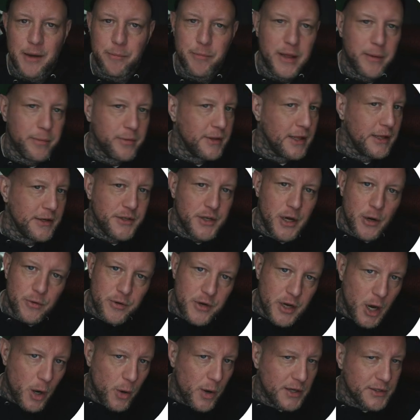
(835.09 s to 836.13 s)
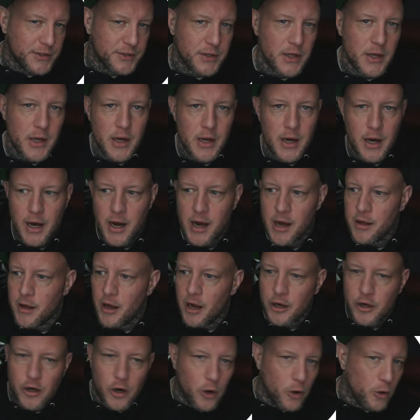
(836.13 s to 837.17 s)
People that don't know us, a
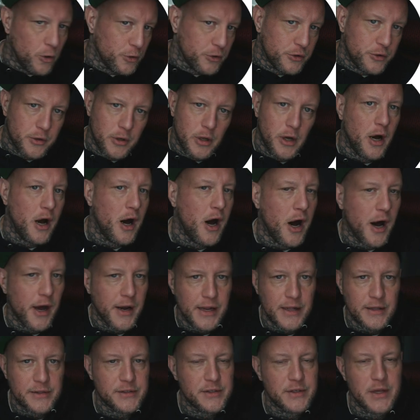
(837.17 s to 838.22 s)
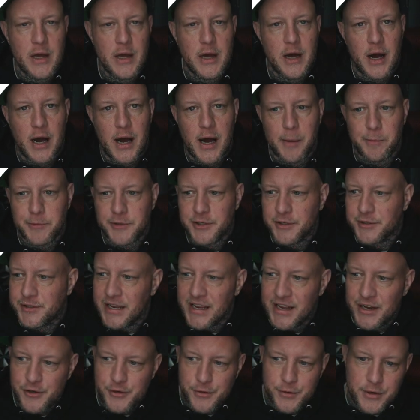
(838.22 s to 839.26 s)
cold audience, just to
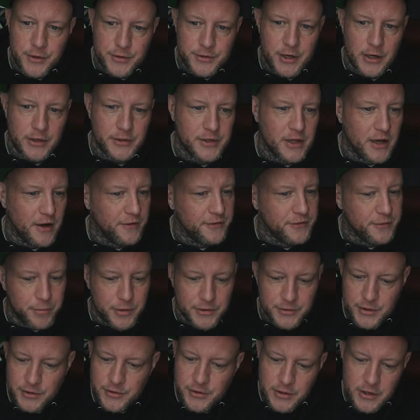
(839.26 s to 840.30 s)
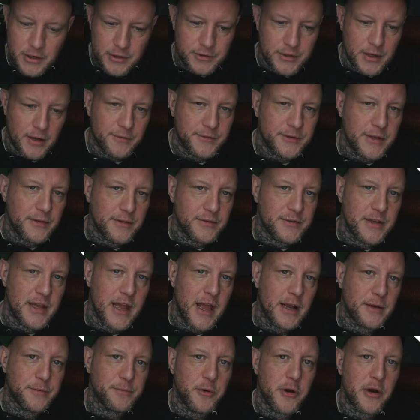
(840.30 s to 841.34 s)
introduce ourselves, position ourselves as the
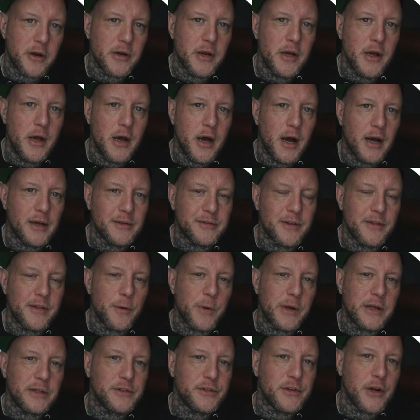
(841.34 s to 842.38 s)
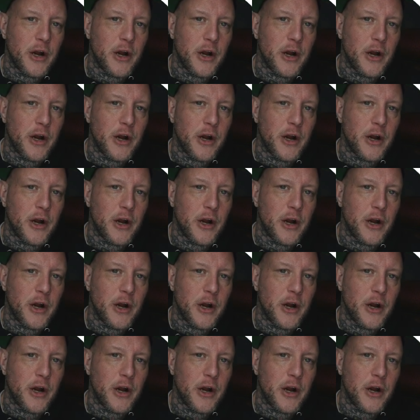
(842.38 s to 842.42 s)
expert, so that we can start